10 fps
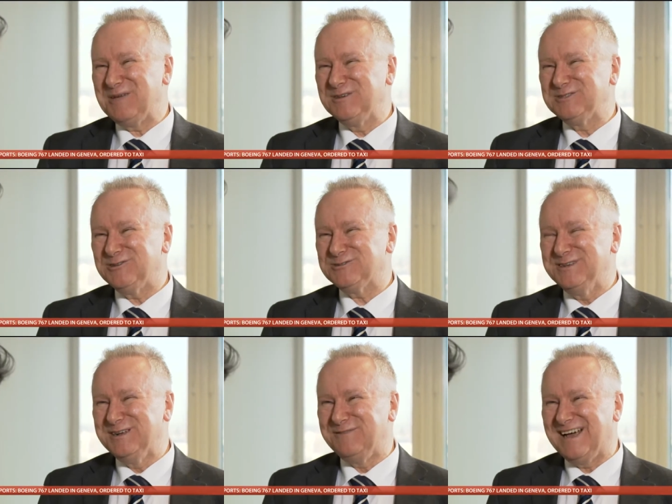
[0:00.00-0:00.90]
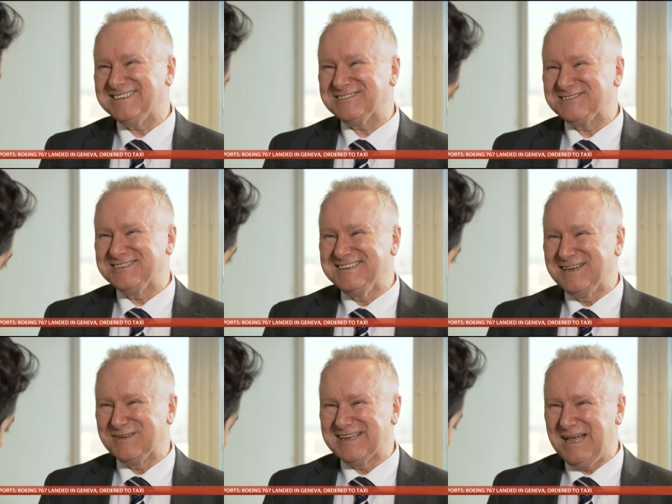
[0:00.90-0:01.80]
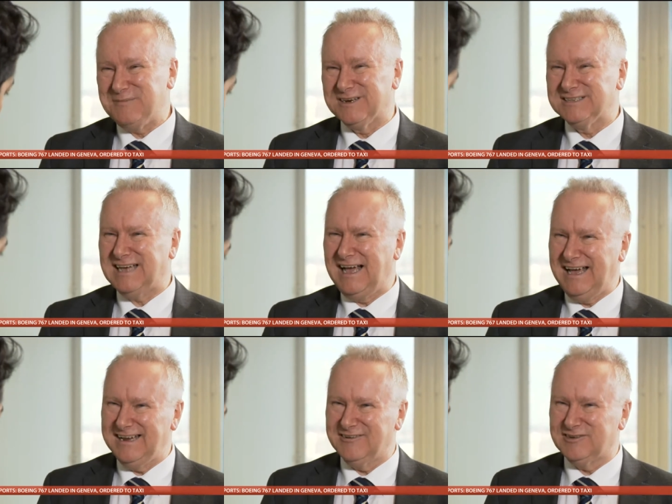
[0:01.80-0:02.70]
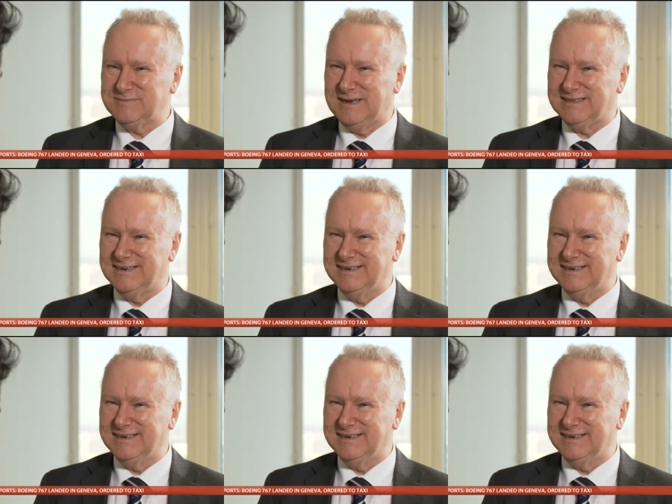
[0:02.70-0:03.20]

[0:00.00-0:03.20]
He was also an advisor to David Cameron. He's a highly respected